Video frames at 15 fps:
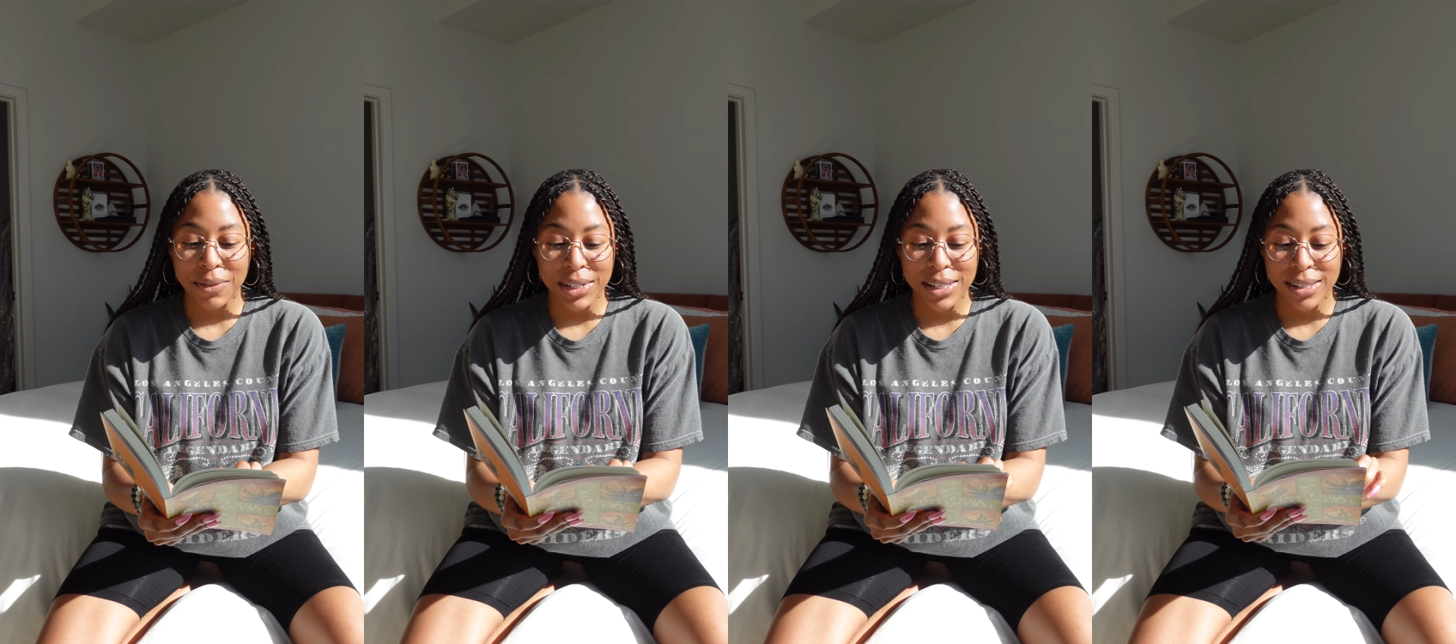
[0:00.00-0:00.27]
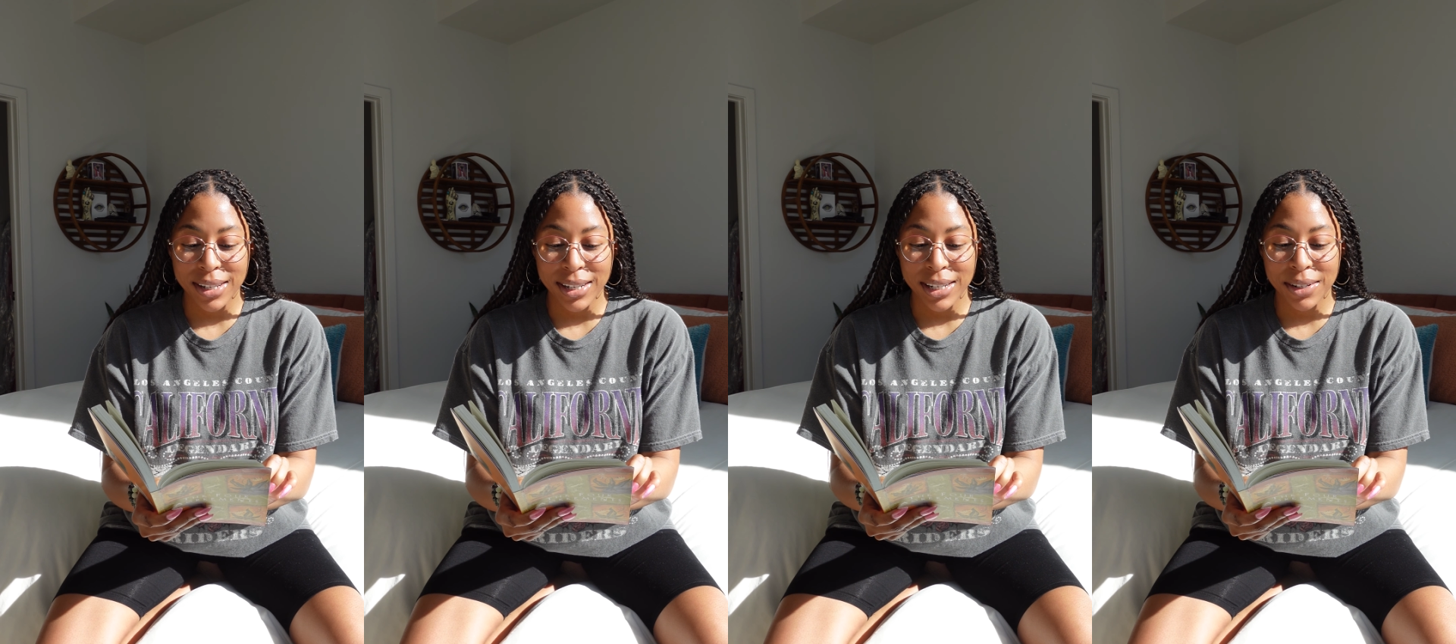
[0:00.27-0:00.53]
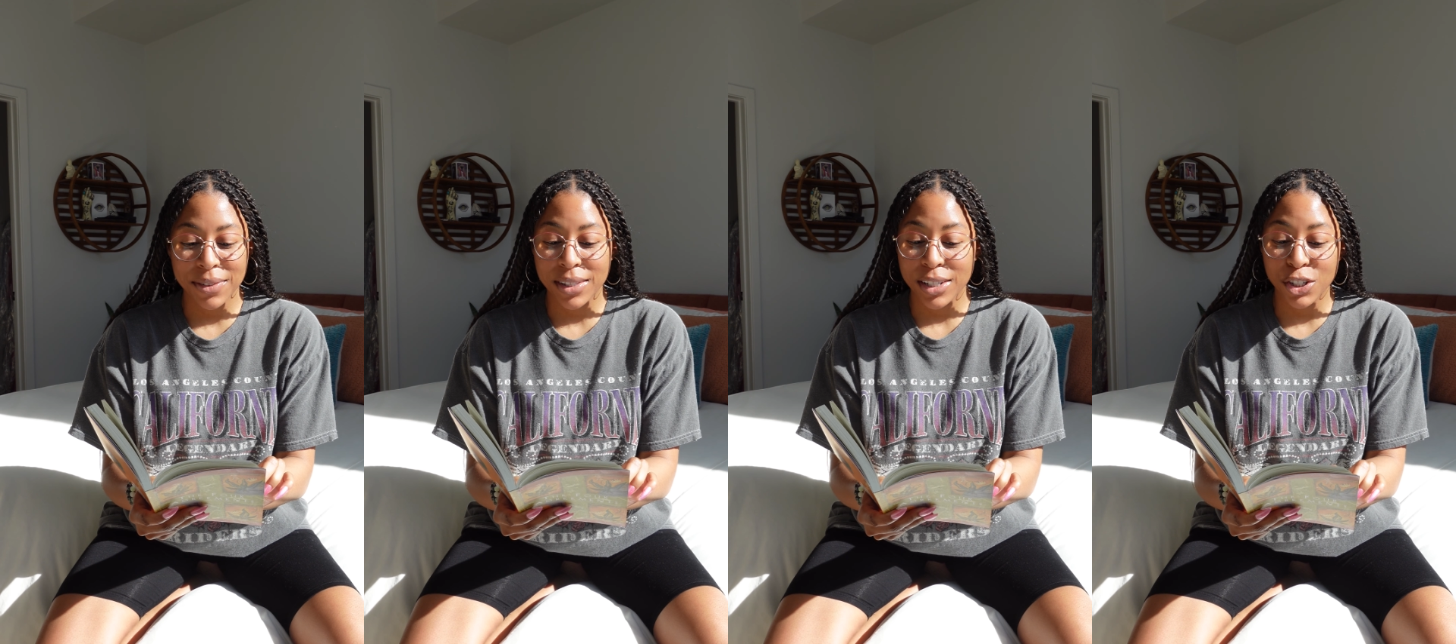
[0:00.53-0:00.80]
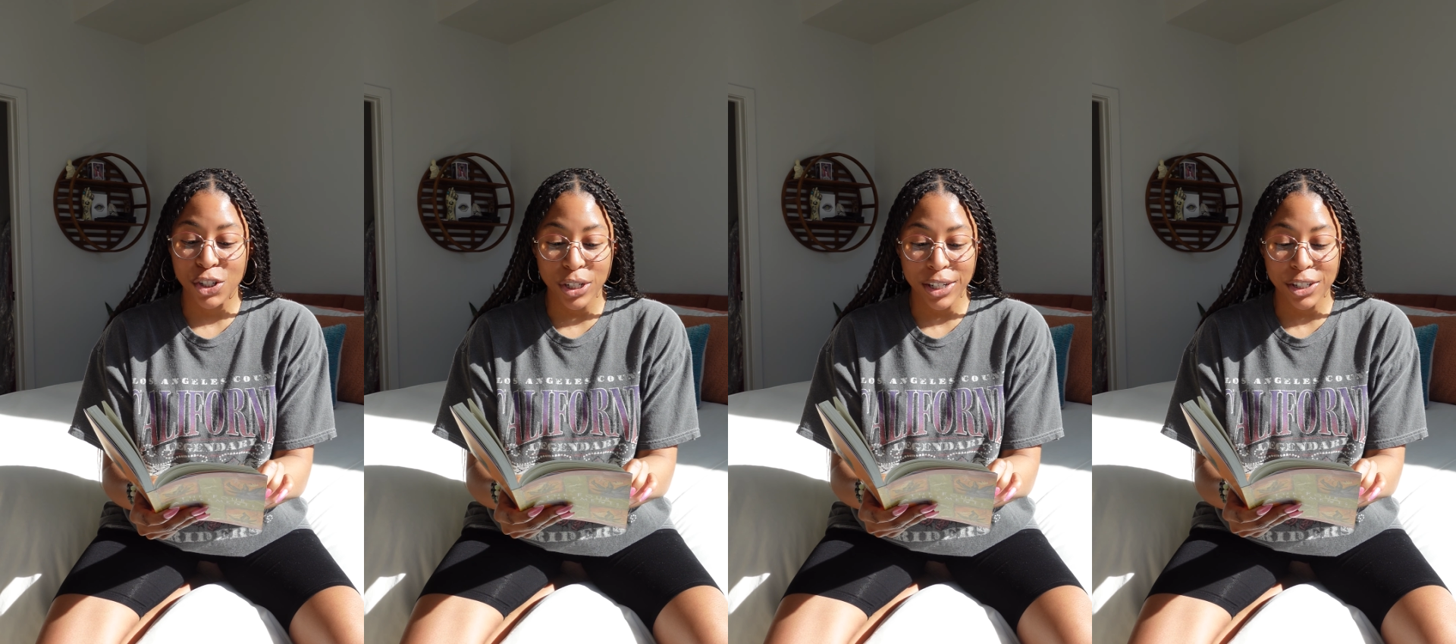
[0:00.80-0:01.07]
receives the
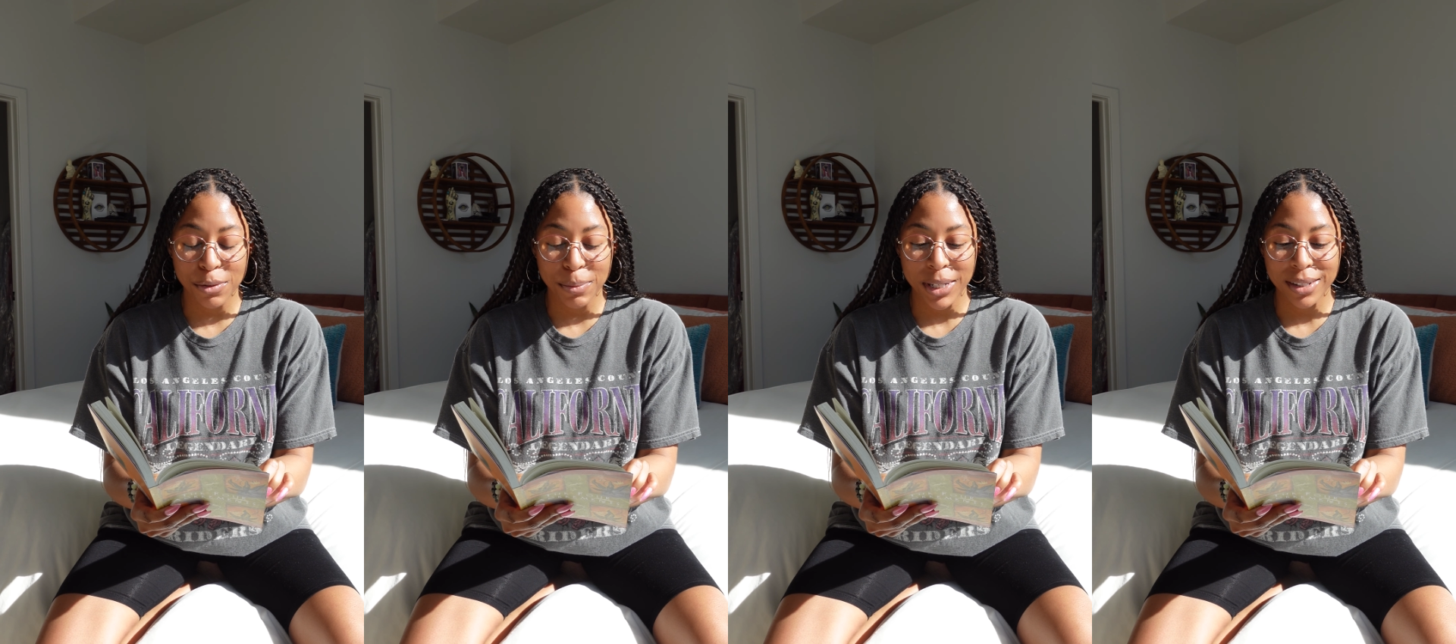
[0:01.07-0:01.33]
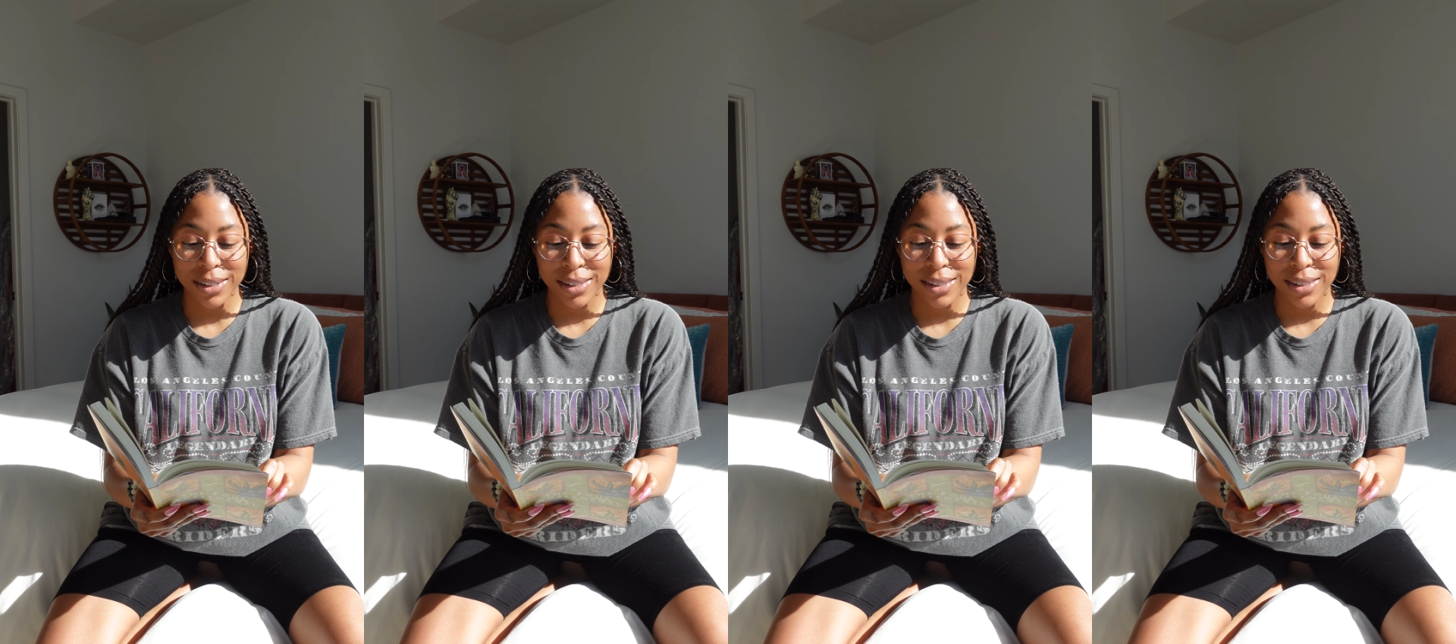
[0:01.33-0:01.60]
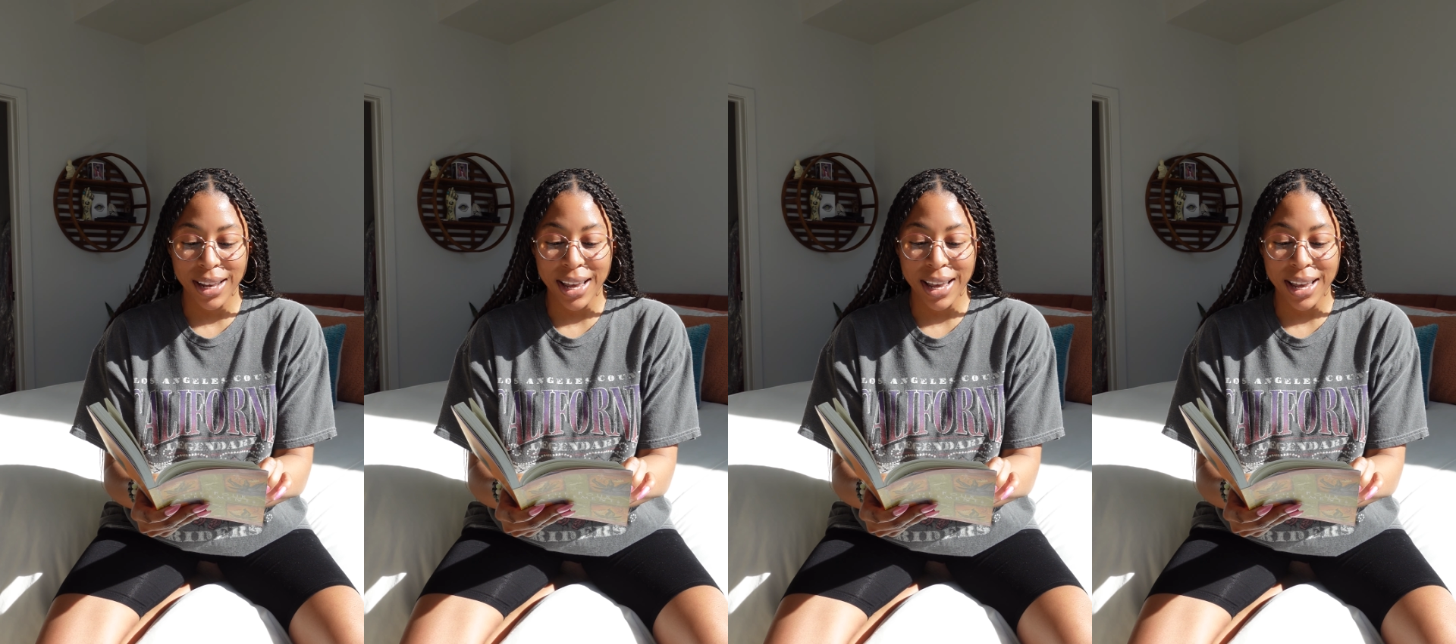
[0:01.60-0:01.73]
judgments,